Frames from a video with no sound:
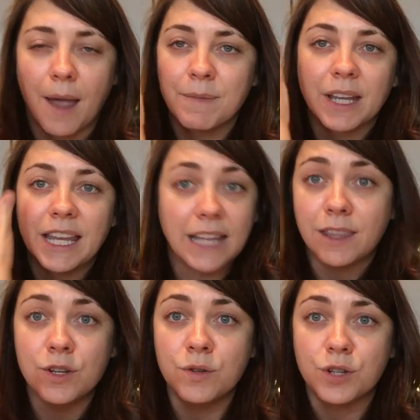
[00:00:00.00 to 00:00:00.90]
I'm gonna
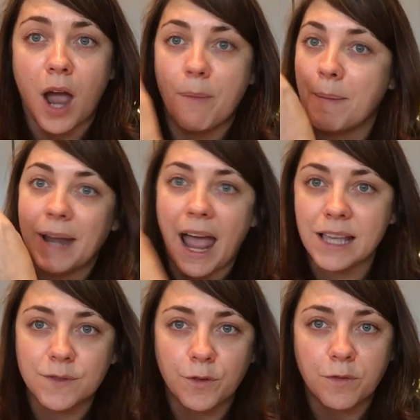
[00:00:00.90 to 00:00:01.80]
get the new job. I'm gonna
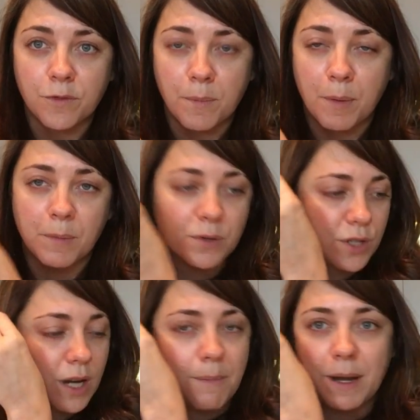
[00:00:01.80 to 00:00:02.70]
ask for the
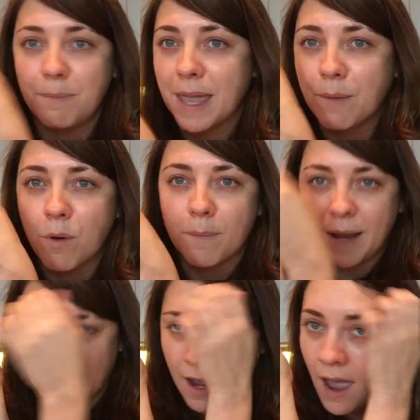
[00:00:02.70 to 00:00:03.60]
promotion. I'm gonna make more
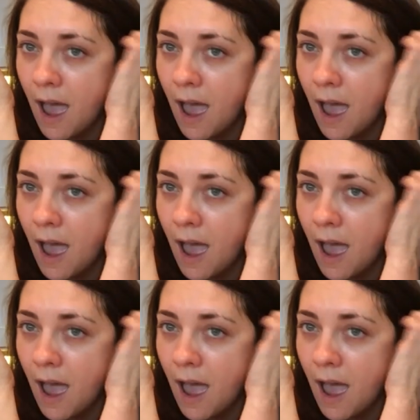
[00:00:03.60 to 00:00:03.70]
money.